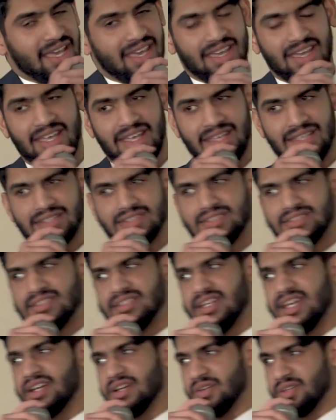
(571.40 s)
And
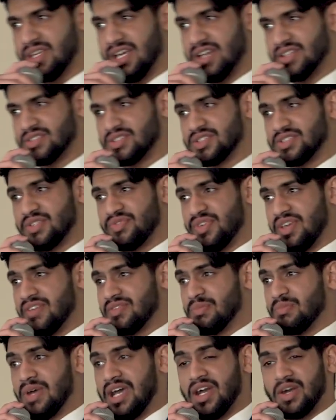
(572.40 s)
I don't know, counselors, if you have
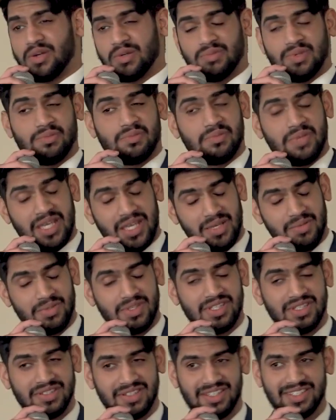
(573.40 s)
the power, but
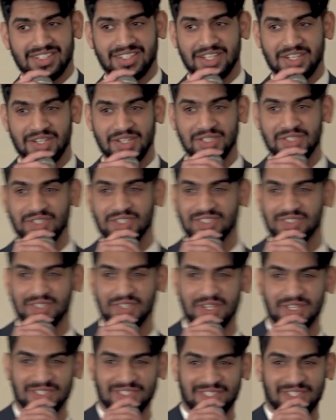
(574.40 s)
maybe encourage your
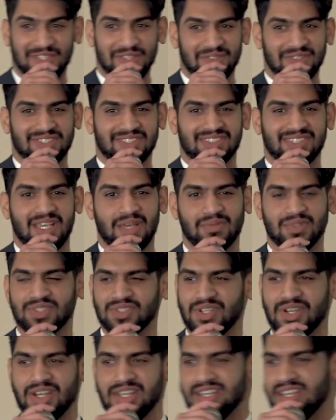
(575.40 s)
students to do this assignment.
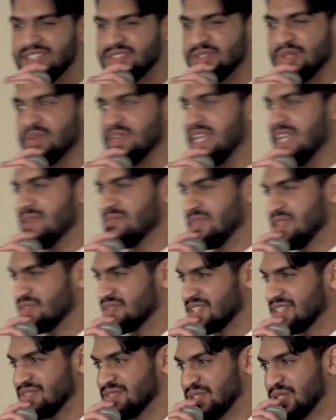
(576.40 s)
Sorry, guys, don't hate me
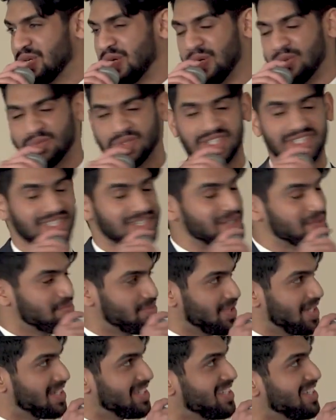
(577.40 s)
for giving you homework here.
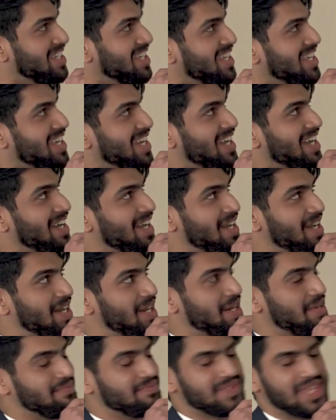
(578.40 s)
But
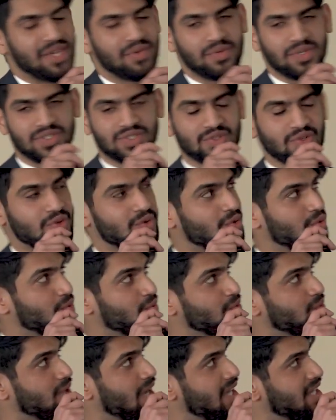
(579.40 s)
it was
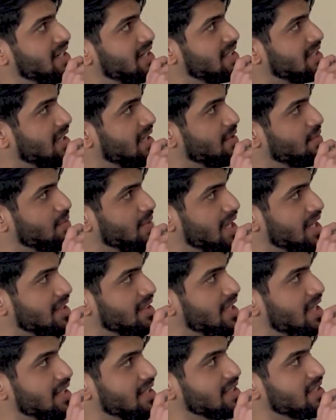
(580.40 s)
write a
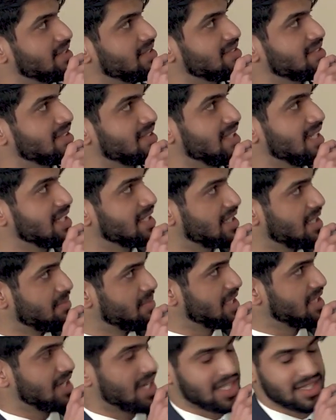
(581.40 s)
letter to the
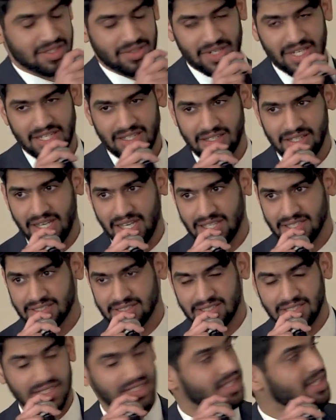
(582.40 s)
incoming ninth grade class